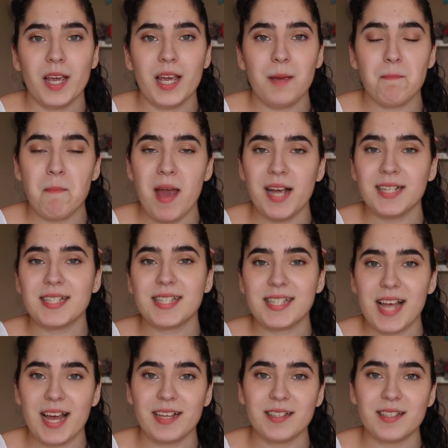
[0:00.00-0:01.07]
it made
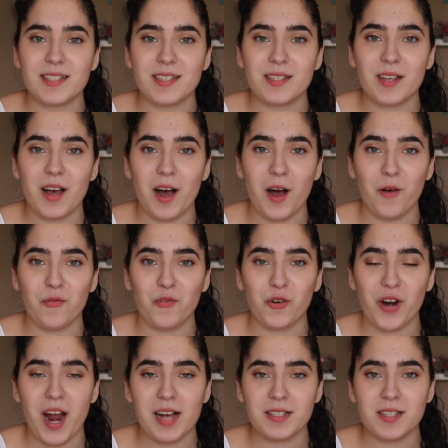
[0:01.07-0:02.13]
sense
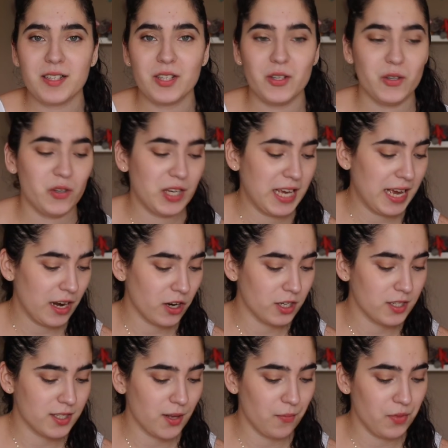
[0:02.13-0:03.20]
for us to get her
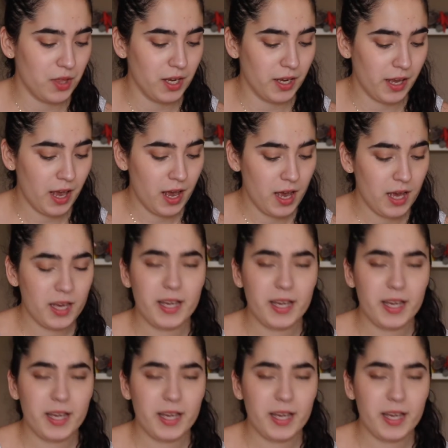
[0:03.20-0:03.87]
something